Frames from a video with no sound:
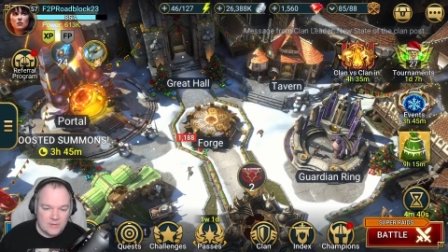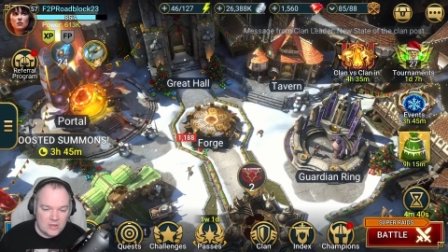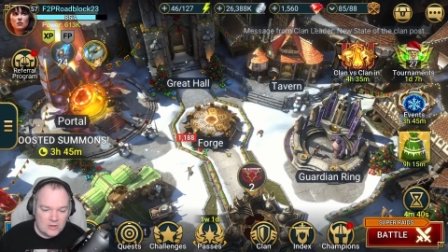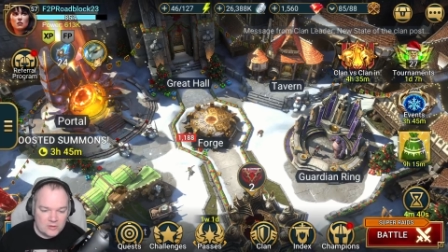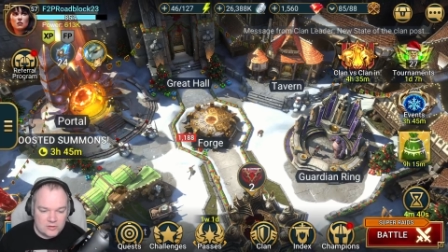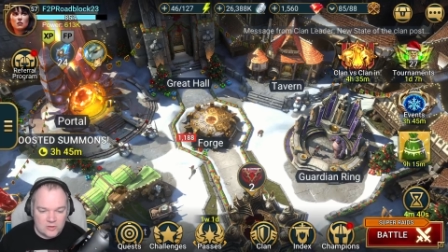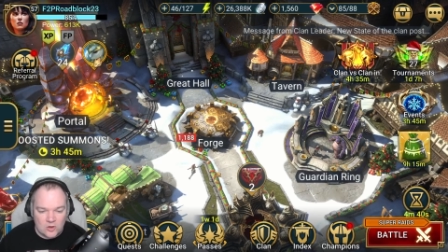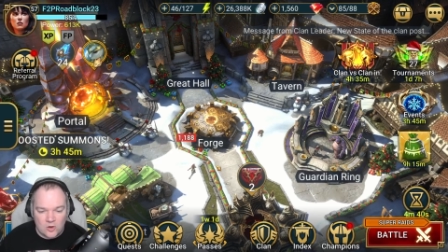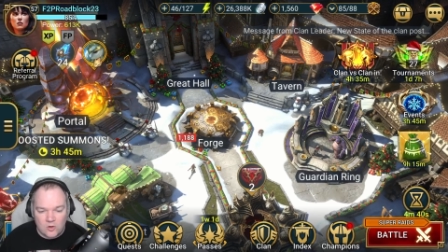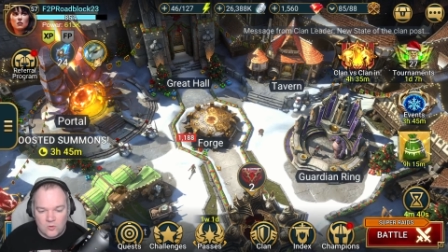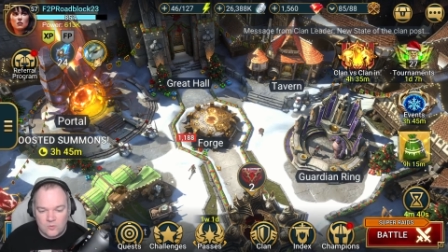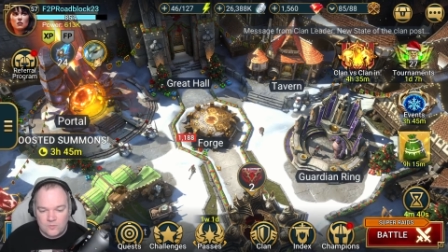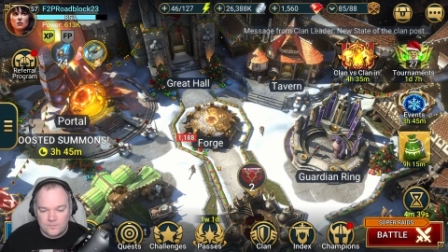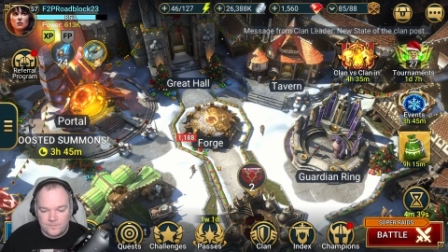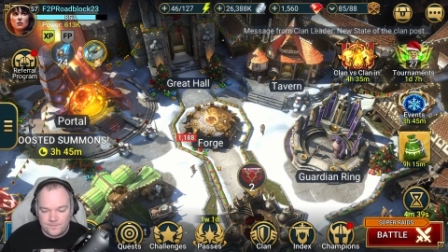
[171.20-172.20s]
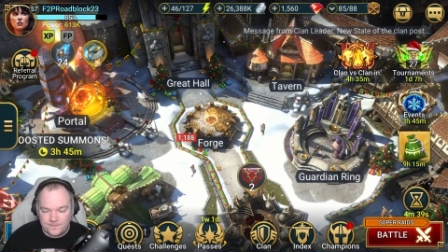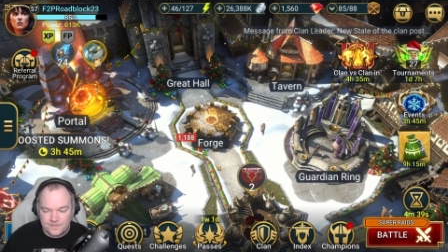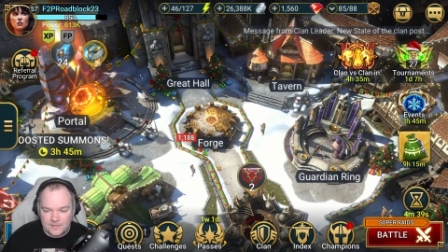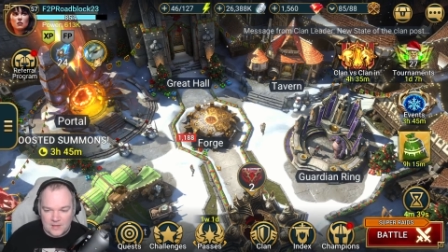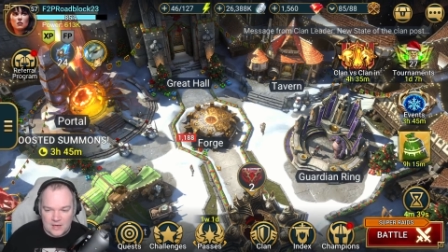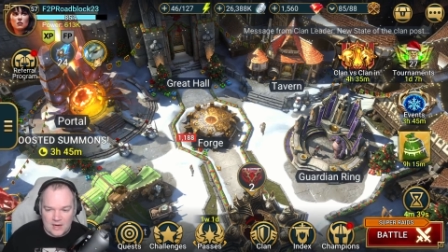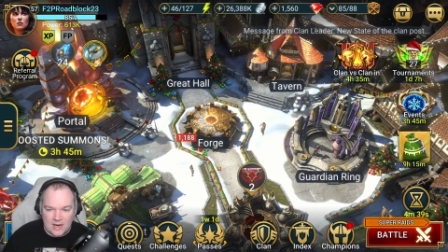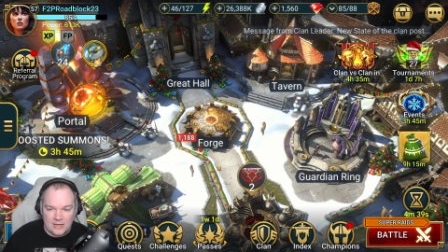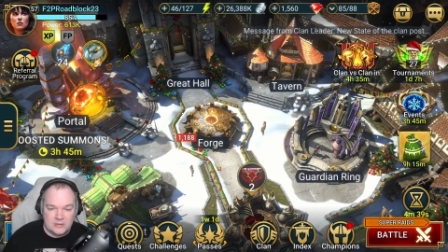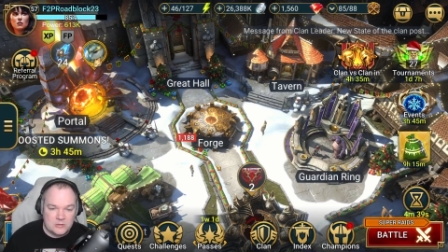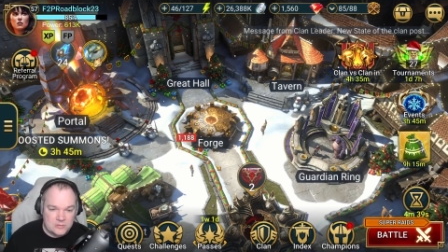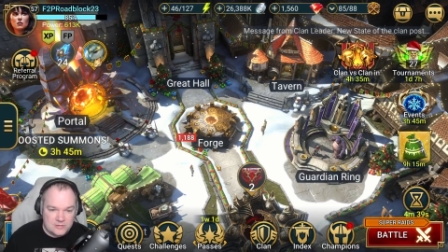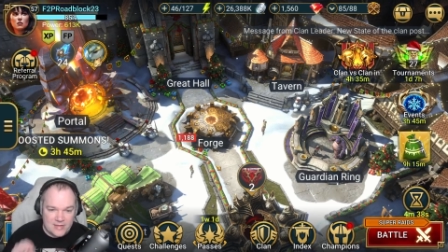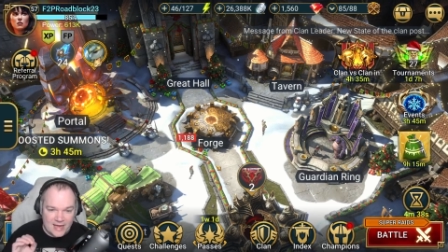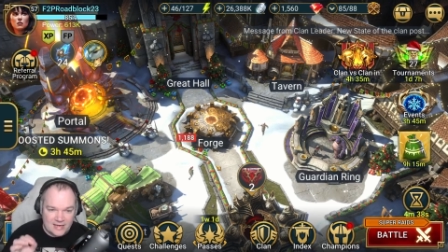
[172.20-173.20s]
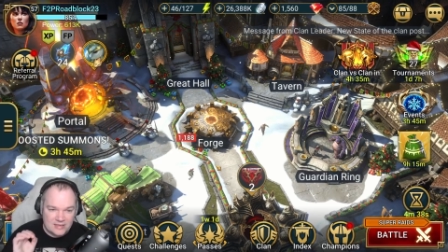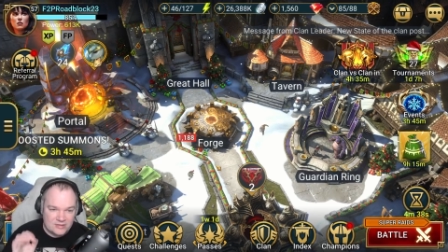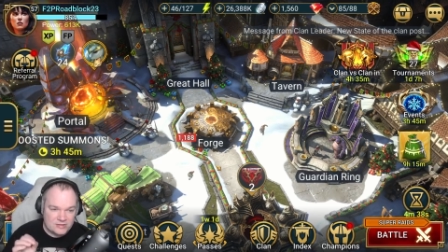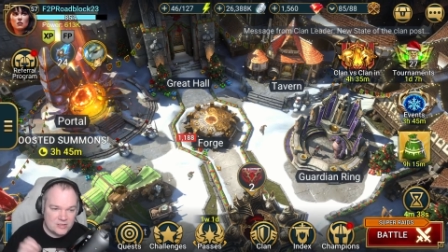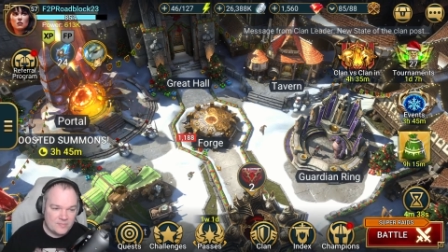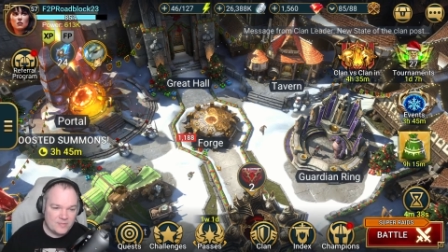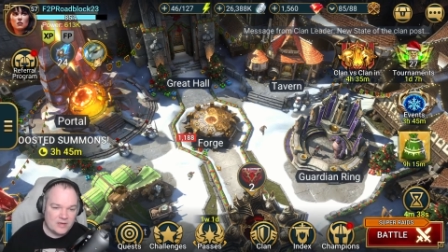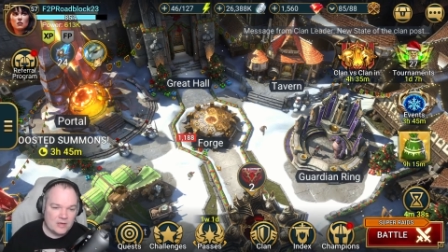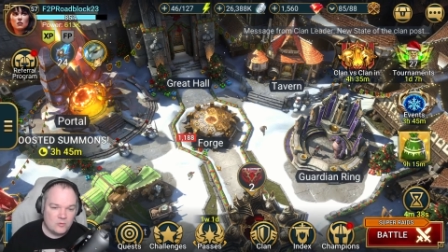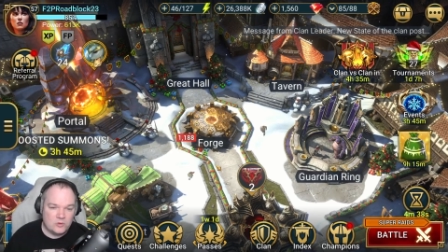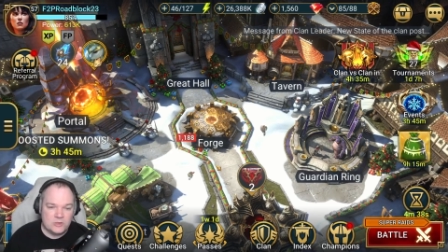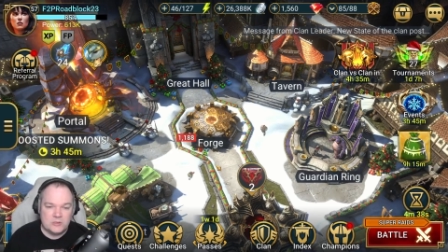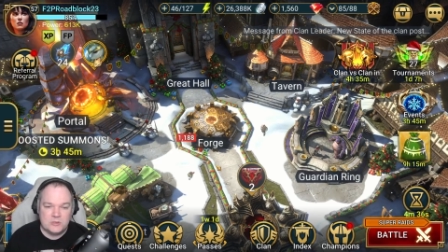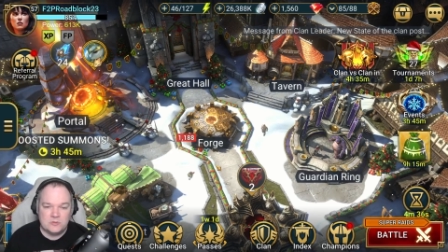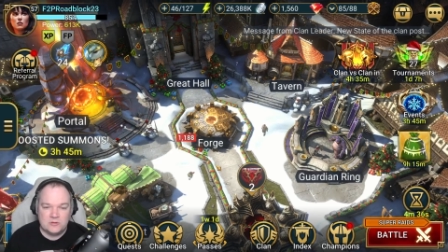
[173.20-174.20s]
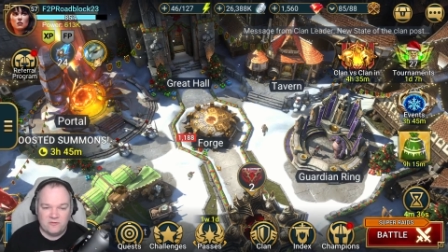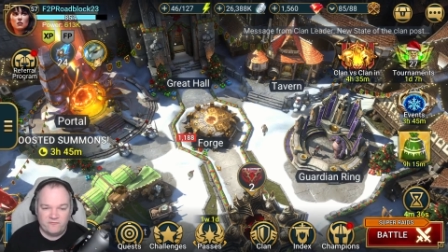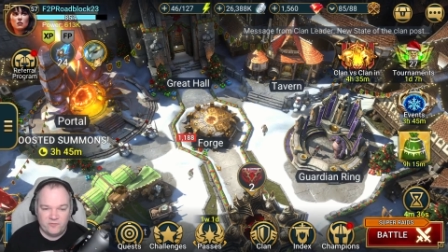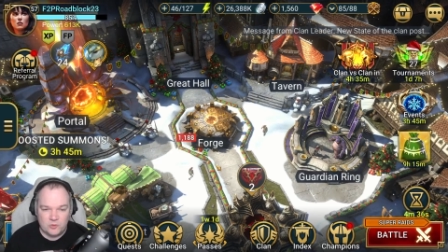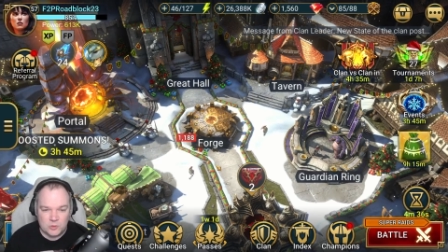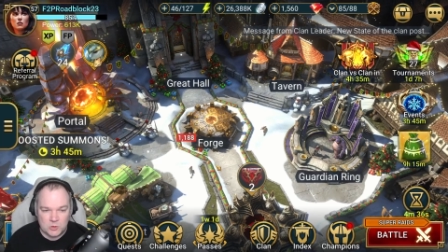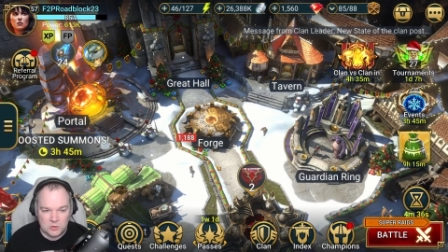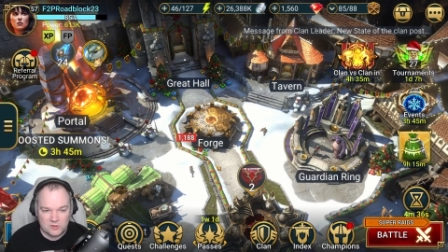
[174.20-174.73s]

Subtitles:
So I that is something I want to do in the future.